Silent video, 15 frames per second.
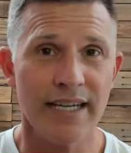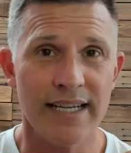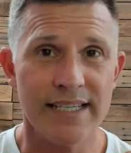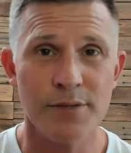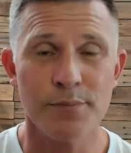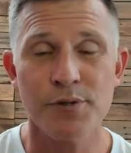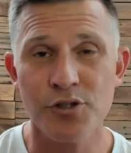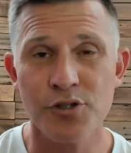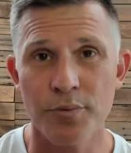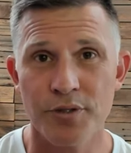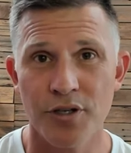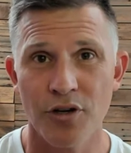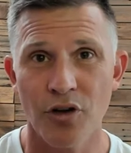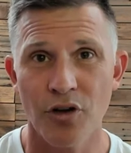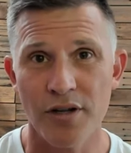
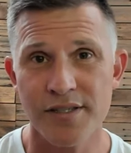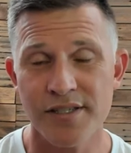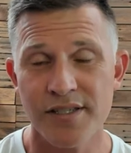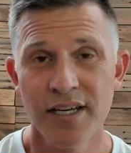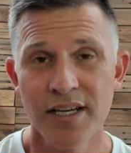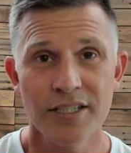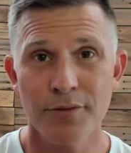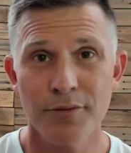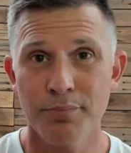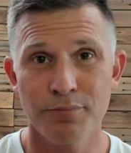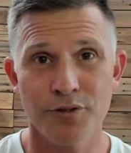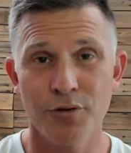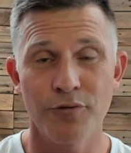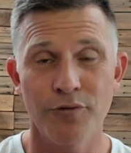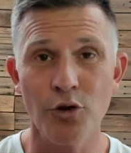subscription cost
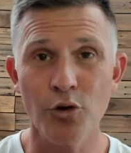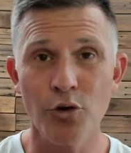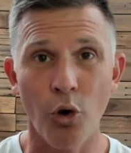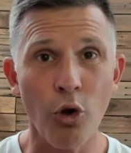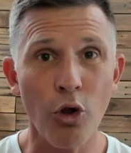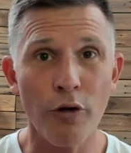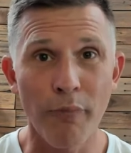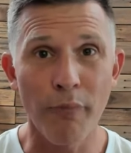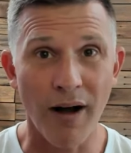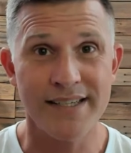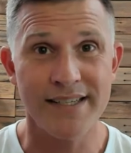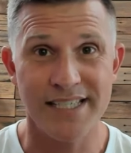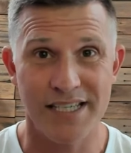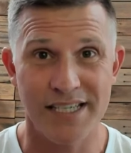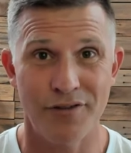to view all of my
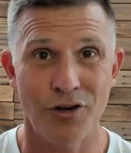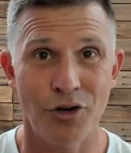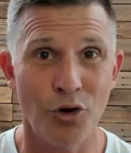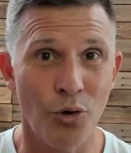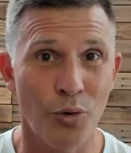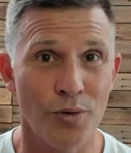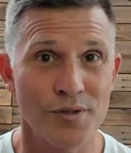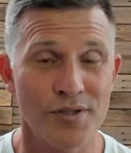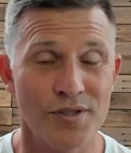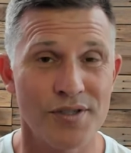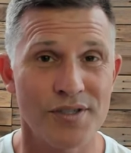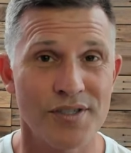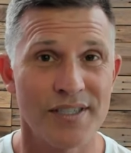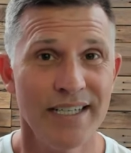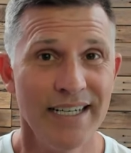7
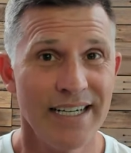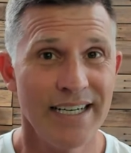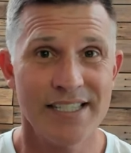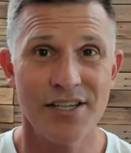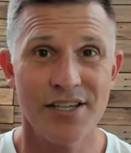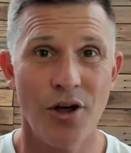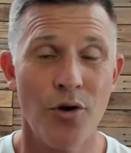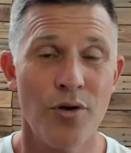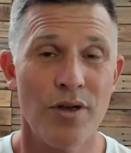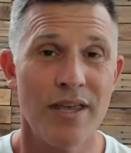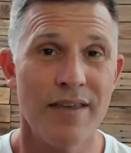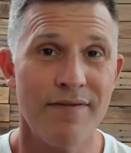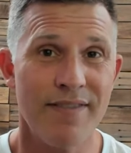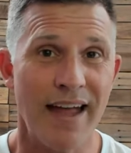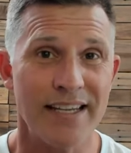courses. So
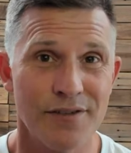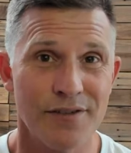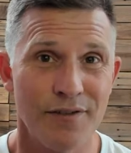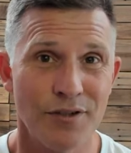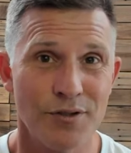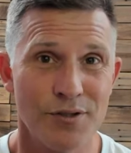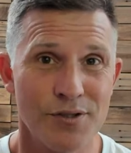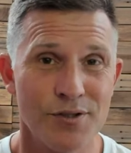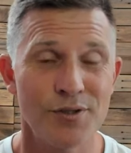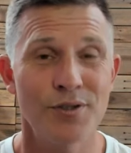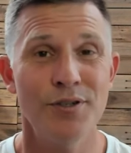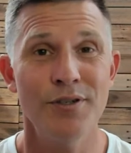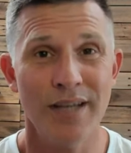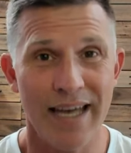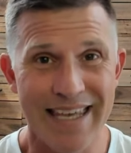if that's of interest to
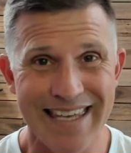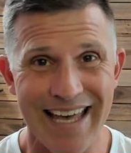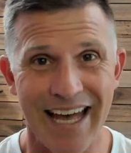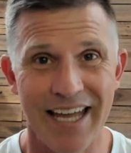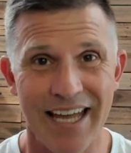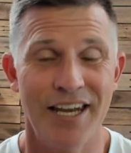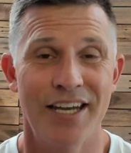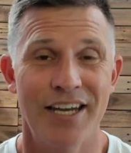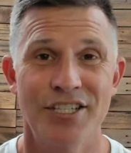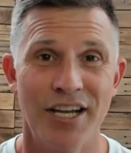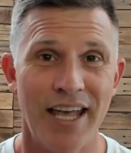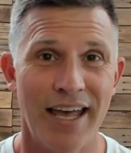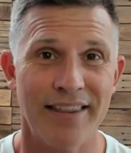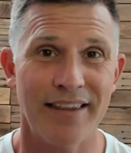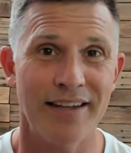you, again,
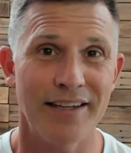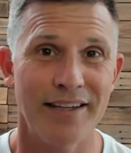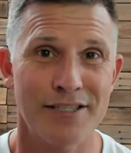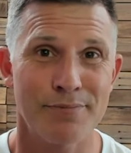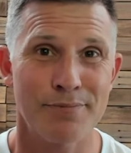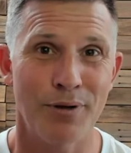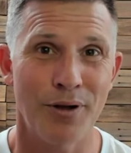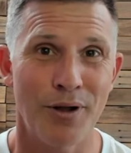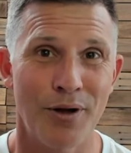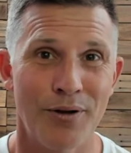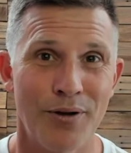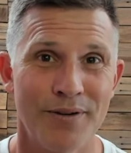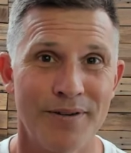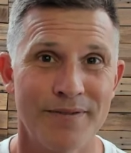check out the links below.